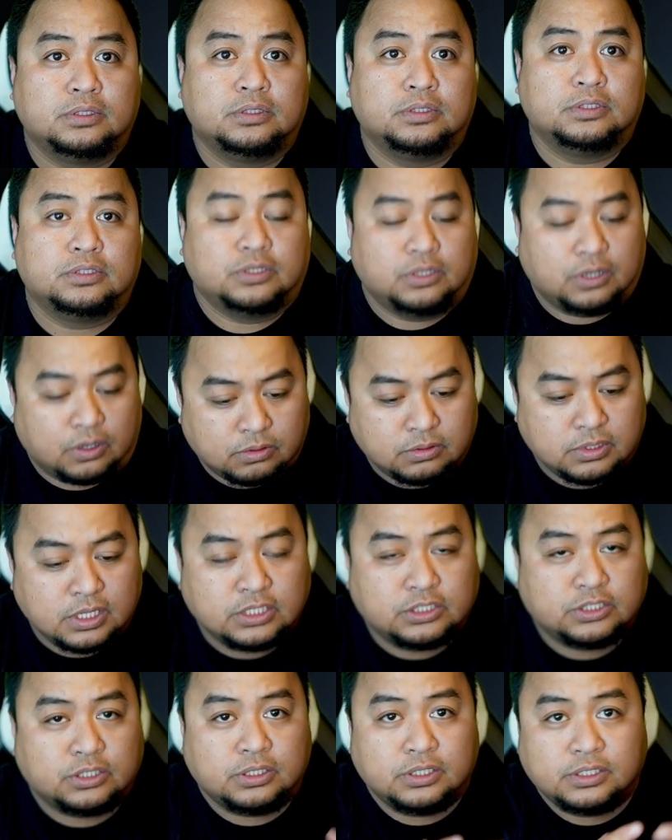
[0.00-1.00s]
So the old
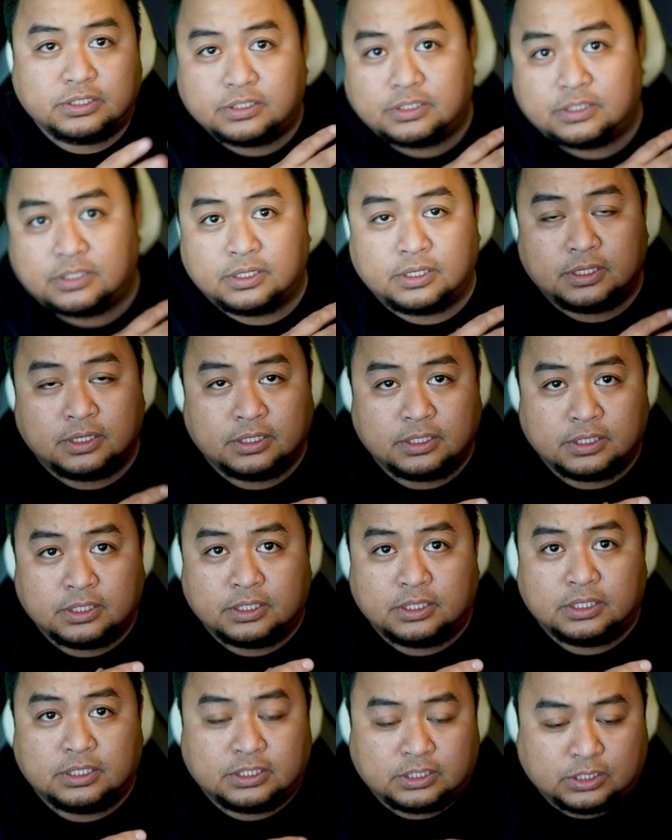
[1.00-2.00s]
nature is
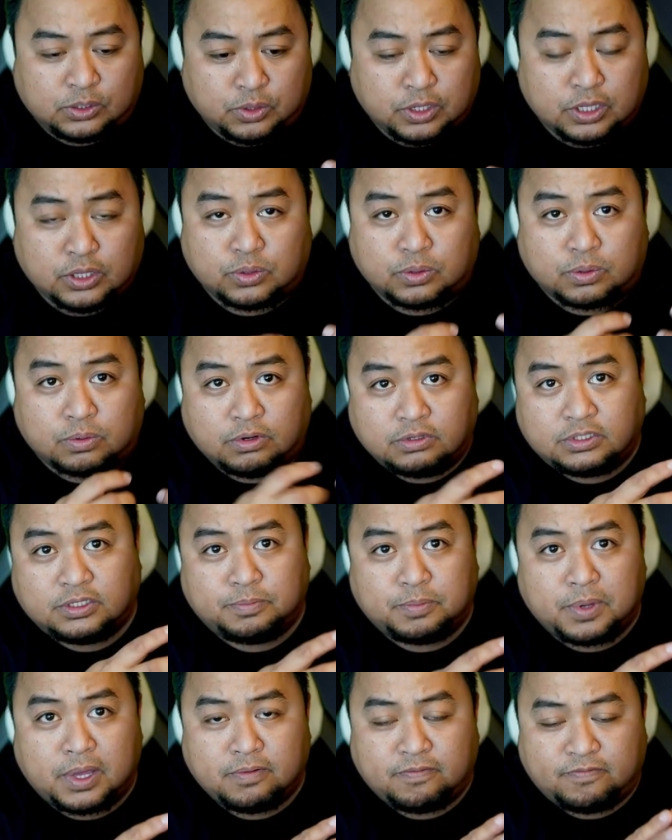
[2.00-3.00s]
need to
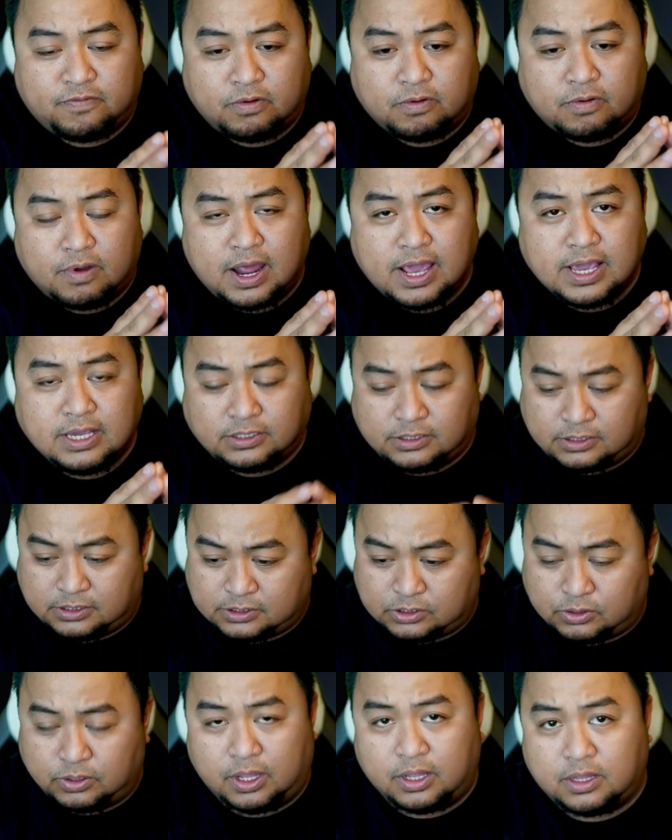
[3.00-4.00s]
crucify for Christ
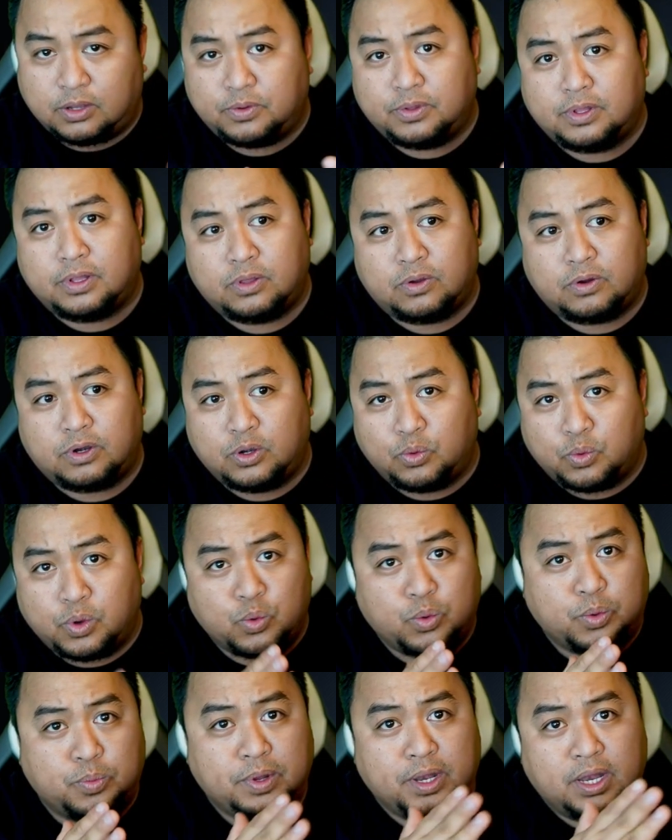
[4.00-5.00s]
together with the Lord. When
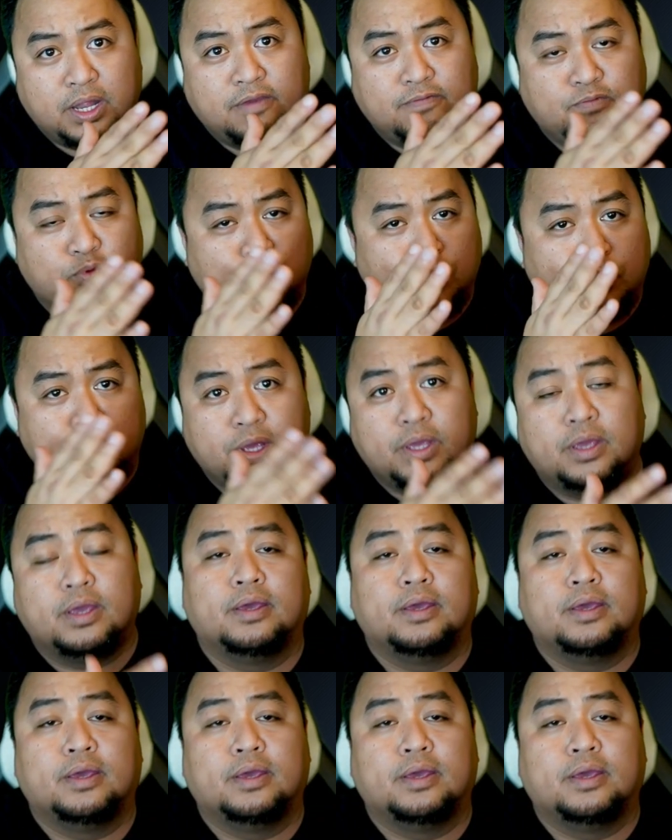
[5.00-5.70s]
we believe, when we